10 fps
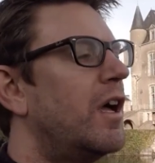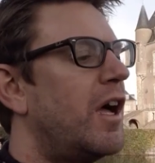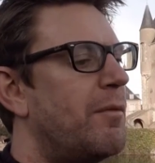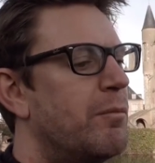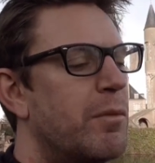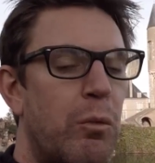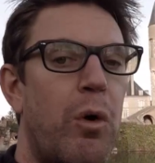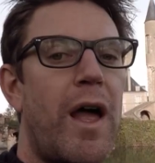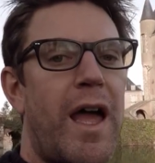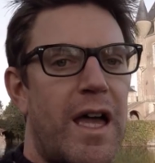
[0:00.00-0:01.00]
But
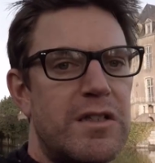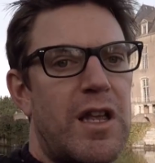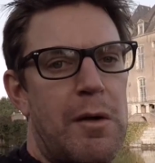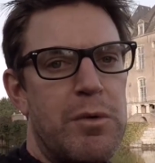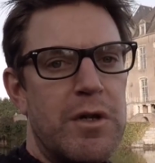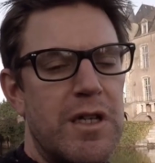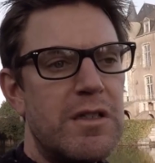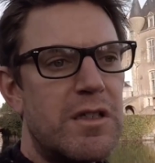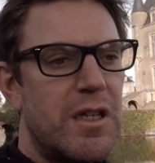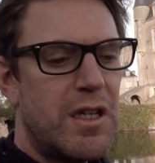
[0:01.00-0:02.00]
what has happened
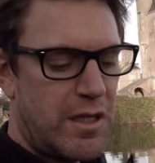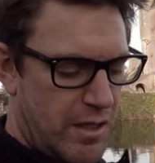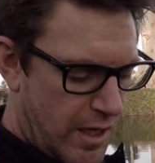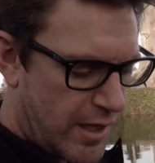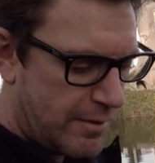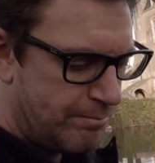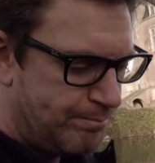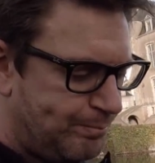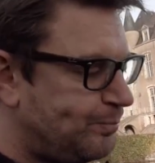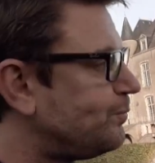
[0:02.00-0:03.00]
is,
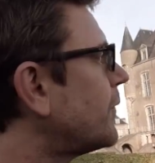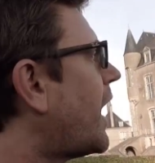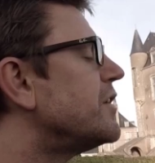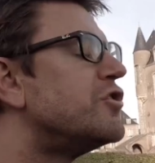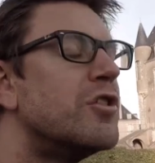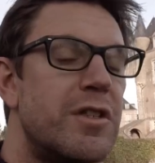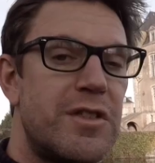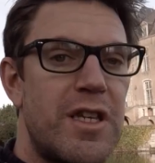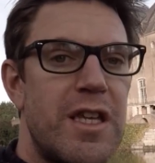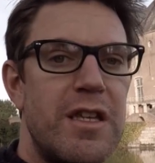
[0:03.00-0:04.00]
as you can
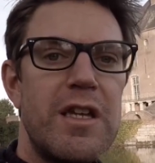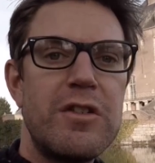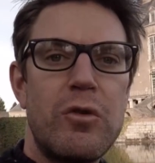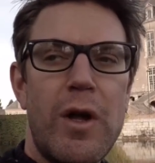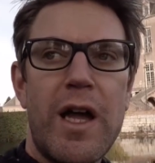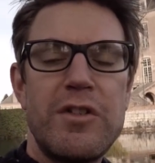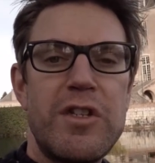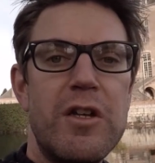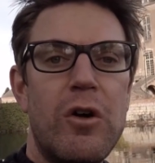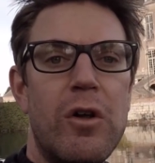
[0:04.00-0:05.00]
see, it's
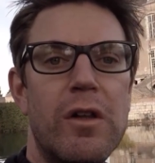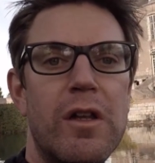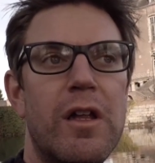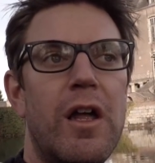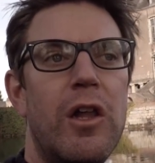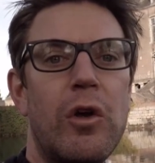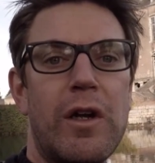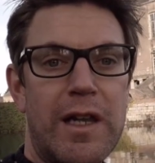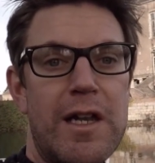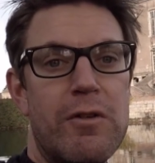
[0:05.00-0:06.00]
actually got a
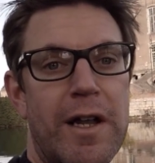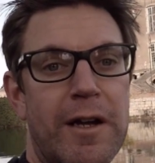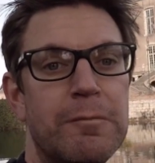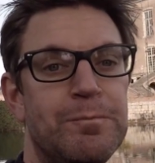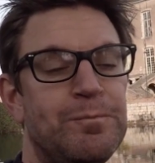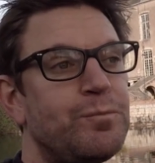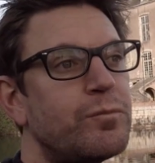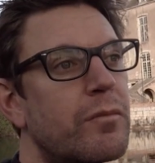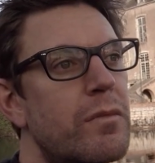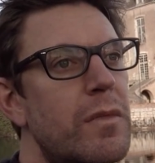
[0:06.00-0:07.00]
lot clearer now.
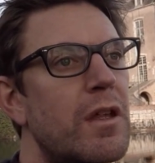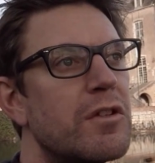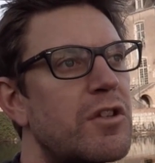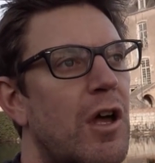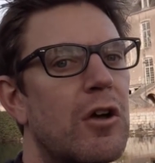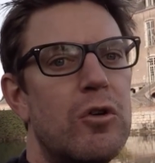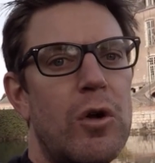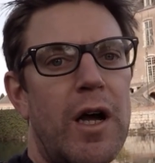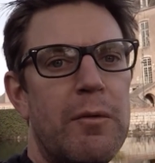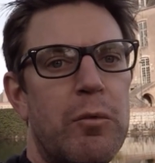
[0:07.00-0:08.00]

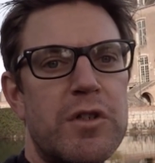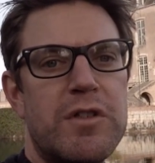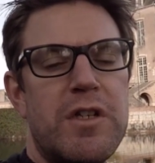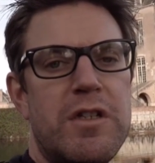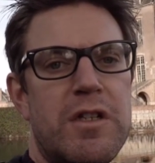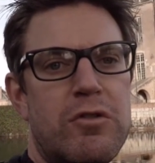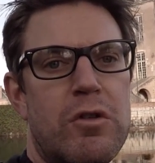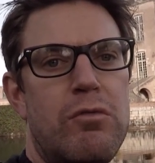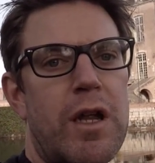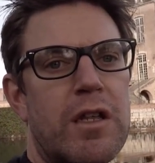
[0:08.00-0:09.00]
So what's turned
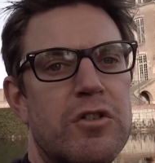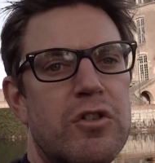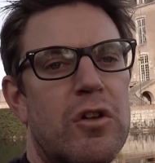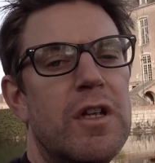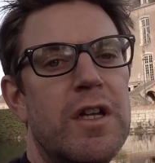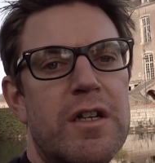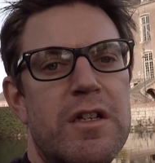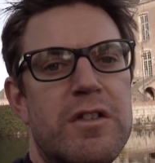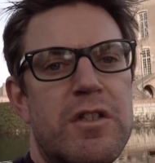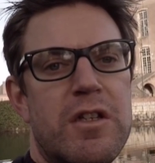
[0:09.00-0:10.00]
into a recce shot
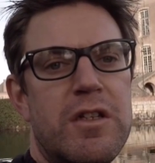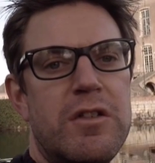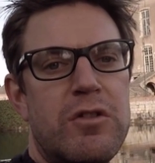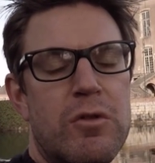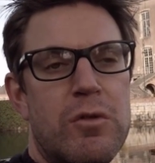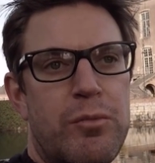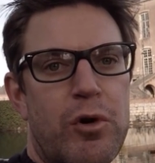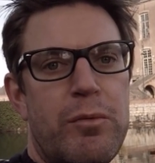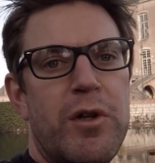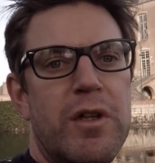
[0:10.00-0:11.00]
has turned into a
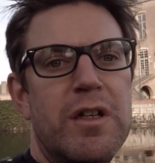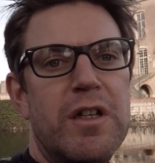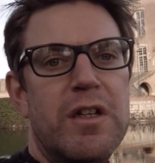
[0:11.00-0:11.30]
proper